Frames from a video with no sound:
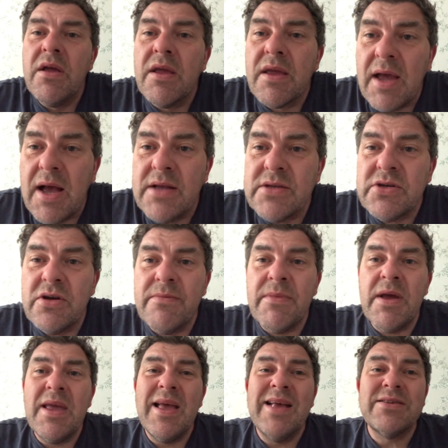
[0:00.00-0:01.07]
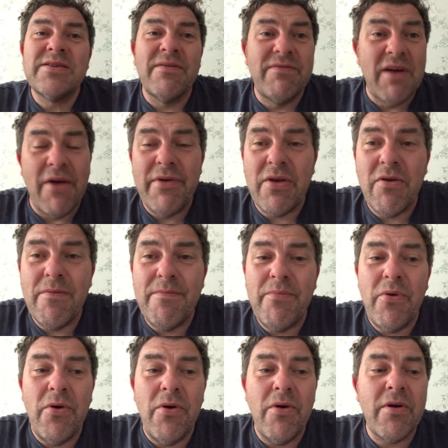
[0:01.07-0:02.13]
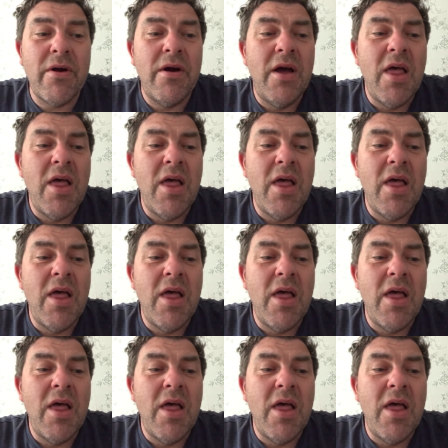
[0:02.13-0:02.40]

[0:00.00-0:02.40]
Can't Hurt Me. It's a very good book.